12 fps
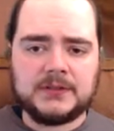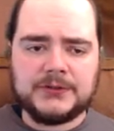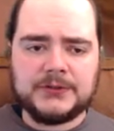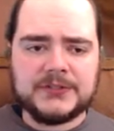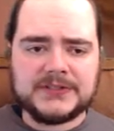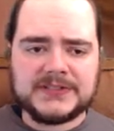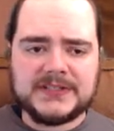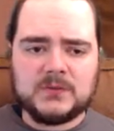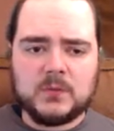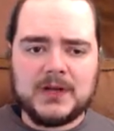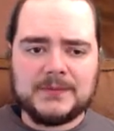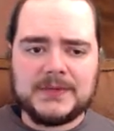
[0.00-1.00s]
You just
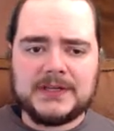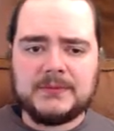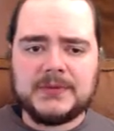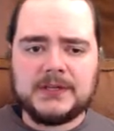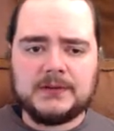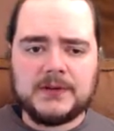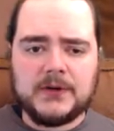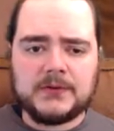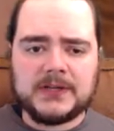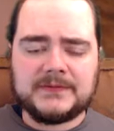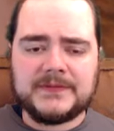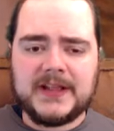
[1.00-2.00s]
didn't want me to be alone
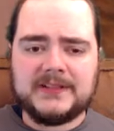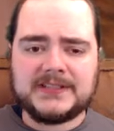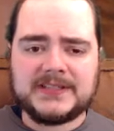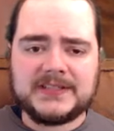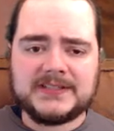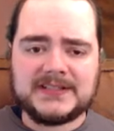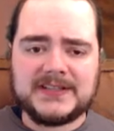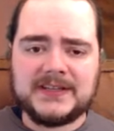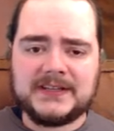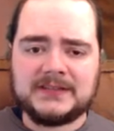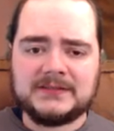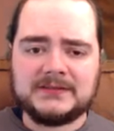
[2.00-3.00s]
on Valentine's
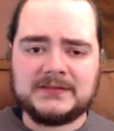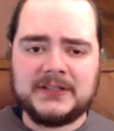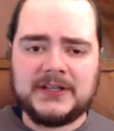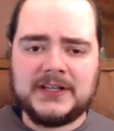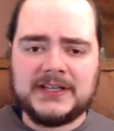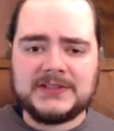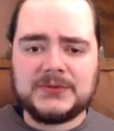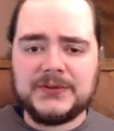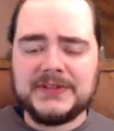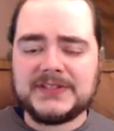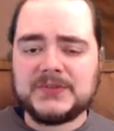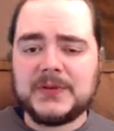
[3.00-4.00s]
Day. It's
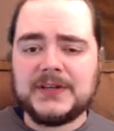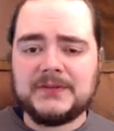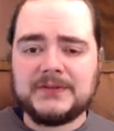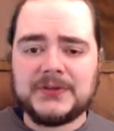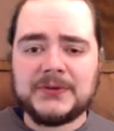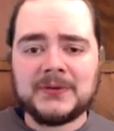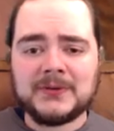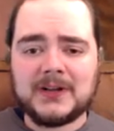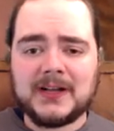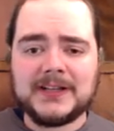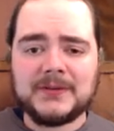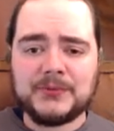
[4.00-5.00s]
really sweet of you.
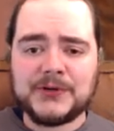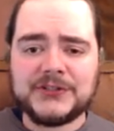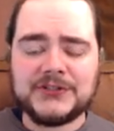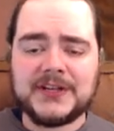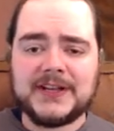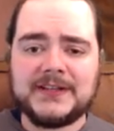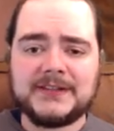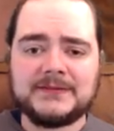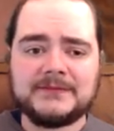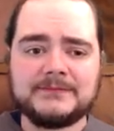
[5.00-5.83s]
I appreciate it.